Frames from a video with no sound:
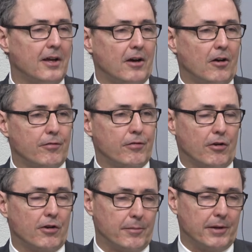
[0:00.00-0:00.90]
of
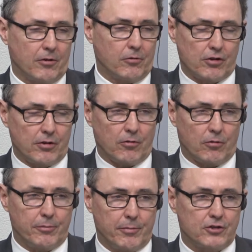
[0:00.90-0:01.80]
thought. I mean, I
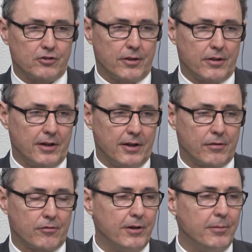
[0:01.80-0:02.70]
only mentioned the
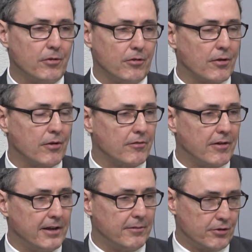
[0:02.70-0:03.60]
extremes, not the
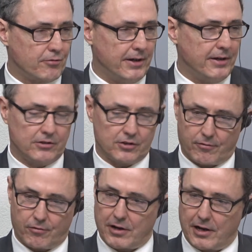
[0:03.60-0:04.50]
gray in between, just
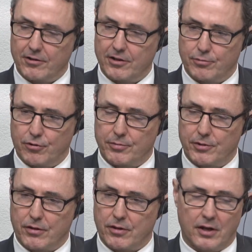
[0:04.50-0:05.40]
for clarity
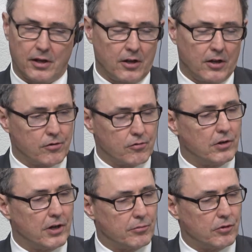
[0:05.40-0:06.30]
purpose.
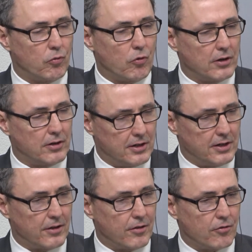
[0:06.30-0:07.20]
School number one
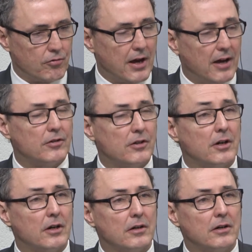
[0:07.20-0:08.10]
is to have
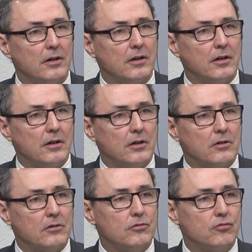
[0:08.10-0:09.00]
a
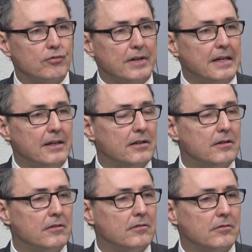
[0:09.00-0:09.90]

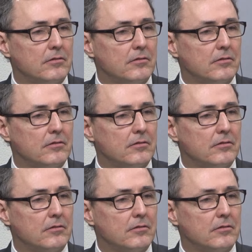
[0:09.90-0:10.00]
green